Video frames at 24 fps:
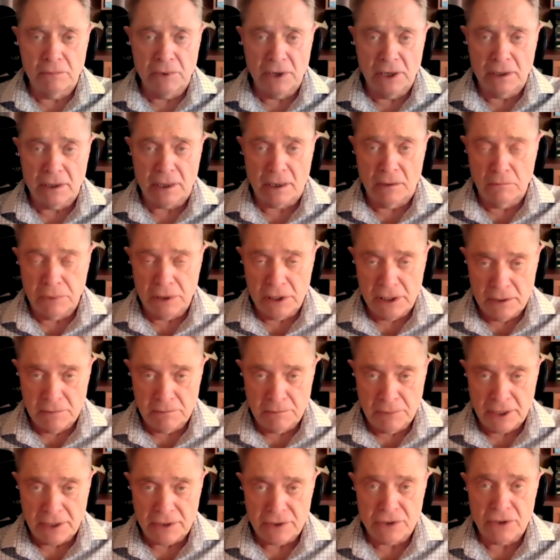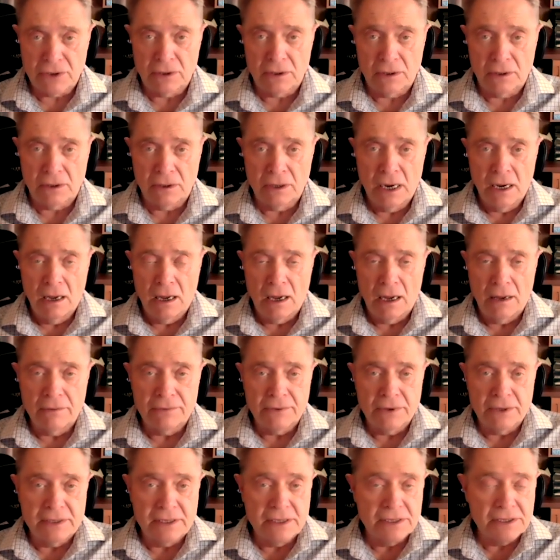build a complete picture
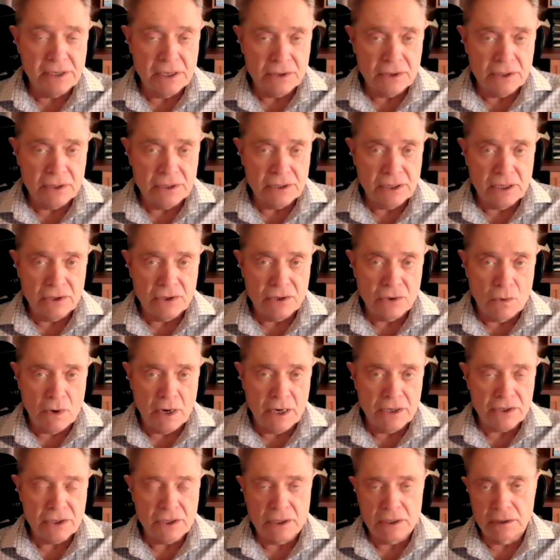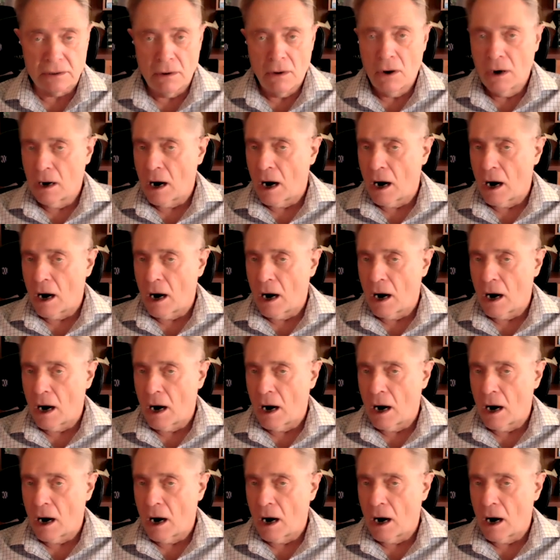of the decision situation?